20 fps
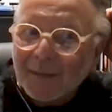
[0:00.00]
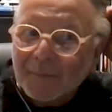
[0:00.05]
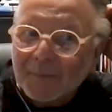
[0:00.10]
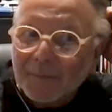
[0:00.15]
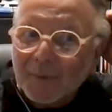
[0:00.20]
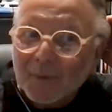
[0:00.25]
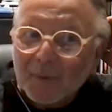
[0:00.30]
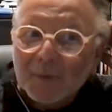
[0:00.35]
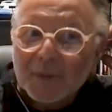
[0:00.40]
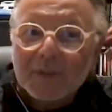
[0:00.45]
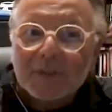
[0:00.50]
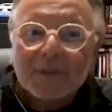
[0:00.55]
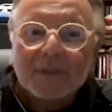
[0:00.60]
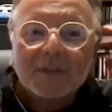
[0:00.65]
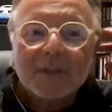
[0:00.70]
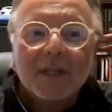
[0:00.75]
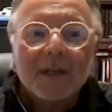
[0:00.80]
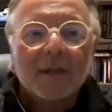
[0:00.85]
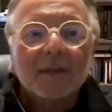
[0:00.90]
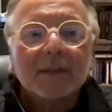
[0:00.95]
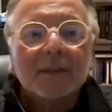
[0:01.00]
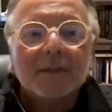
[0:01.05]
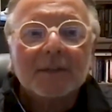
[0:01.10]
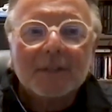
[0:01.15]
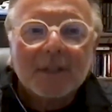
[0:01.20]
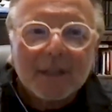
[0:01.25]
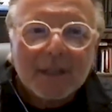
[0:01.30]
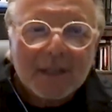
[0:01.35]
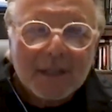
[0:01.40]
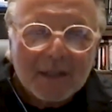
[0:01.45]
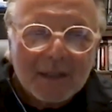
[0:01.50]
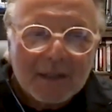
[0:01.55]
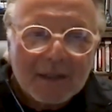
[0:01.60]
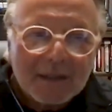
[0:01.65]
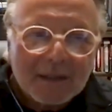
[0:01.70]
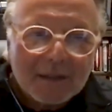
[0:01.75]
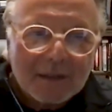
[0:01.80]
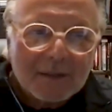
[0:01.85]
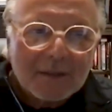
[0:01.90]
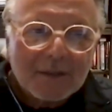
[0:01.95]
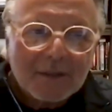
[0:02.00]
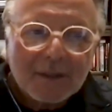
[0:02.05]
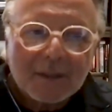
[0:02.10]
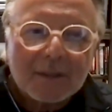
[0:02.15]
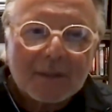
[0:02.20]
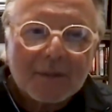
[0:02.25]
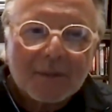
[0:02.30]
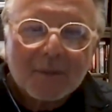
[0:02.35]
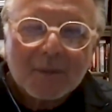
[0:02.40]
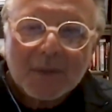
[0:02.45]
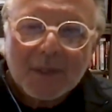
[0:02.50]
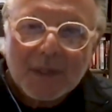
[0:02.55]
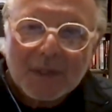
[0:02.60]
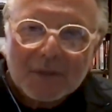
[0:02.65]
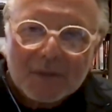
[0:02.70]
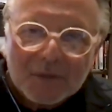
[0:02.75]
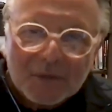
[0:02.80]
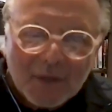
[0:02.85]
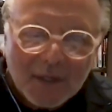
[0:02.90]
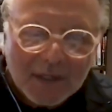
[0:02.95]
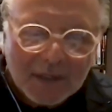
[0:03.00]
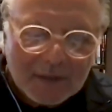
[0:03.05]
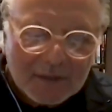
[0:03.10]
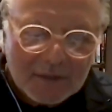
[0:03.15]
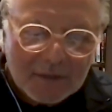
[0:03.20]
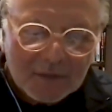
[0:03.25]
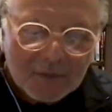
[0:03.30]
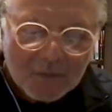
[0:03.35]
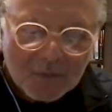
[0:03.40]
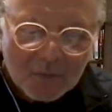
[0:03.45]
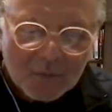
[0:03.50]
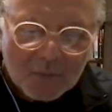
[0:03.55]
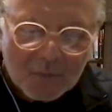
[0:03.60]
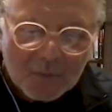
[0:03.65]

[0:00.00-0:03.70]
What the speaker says: But we sit down and say, look, we are trying to